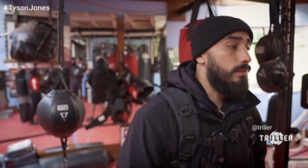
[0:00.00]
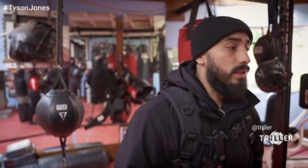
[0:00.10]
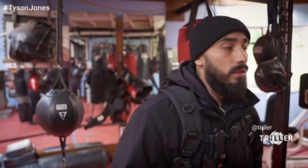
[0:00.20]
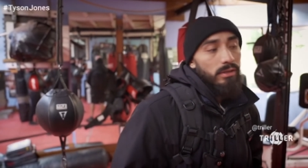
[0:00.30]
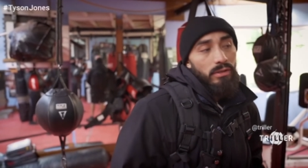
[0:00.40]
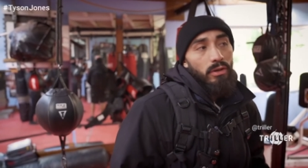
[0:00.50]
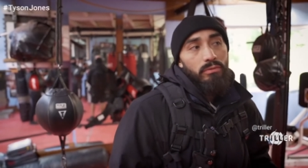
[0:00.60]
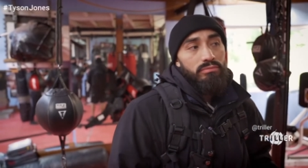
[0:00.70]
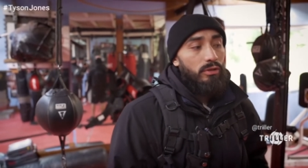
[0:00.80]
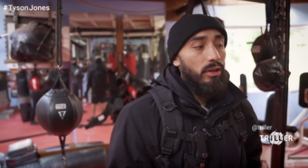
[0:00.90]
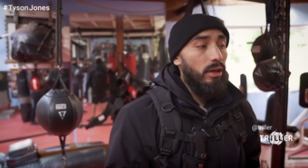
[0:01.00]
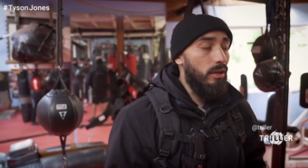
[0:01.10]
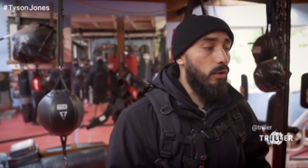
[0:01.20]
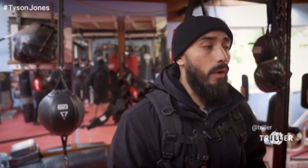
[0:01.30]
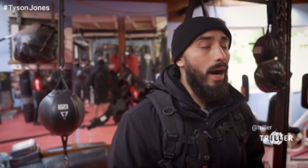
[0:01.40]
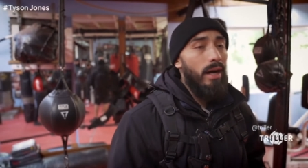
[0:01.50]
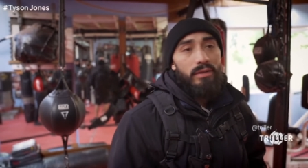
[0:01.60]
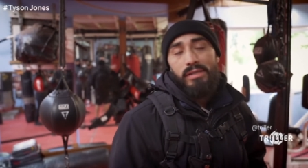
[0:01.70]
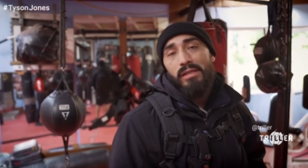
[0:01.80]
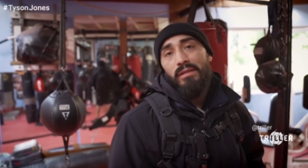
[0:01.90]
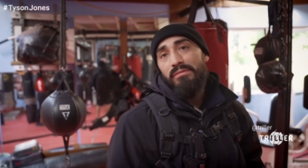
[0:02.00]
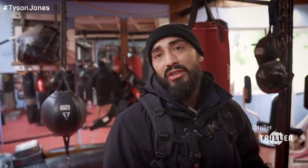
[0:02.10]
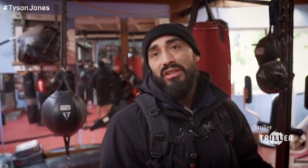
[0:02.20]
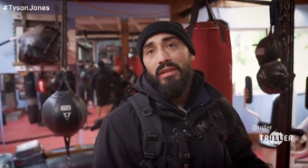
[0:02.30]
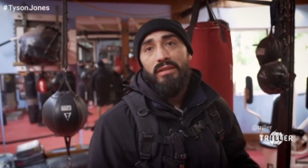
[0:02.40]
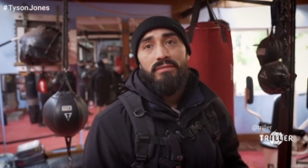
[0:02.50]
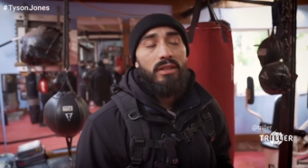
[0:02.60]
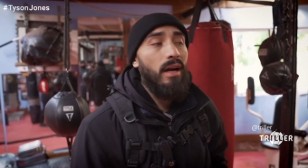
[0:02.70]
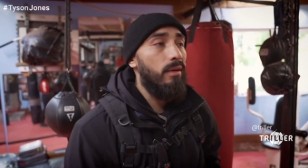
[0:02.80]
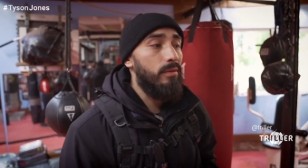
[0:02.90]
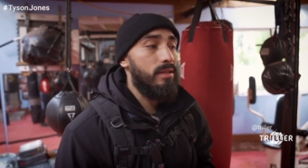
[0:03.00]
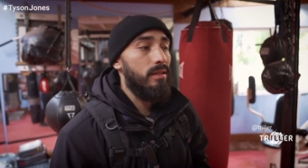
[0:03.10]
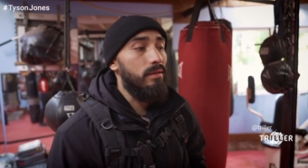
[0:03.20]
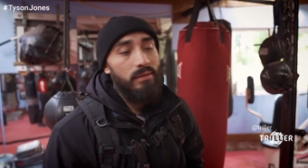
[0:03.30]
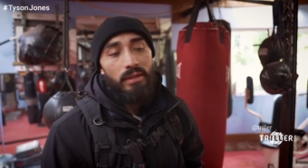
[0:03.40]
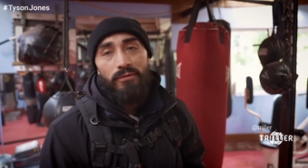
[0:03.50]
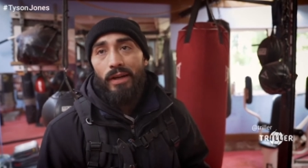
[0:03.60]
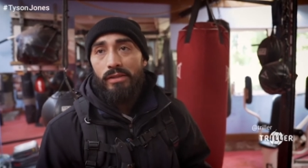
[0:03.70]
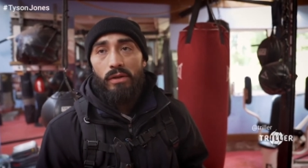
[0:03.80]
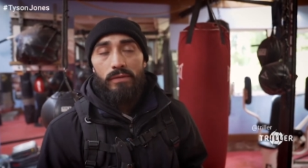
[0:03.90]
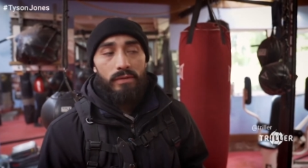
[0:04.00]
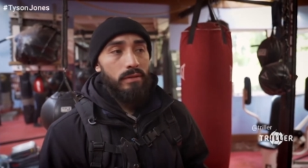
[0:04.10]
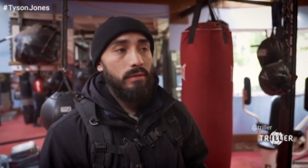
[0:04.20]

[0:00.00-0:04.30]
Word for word: Because you know, you get in there wild or something, you get caught with something and fight's over.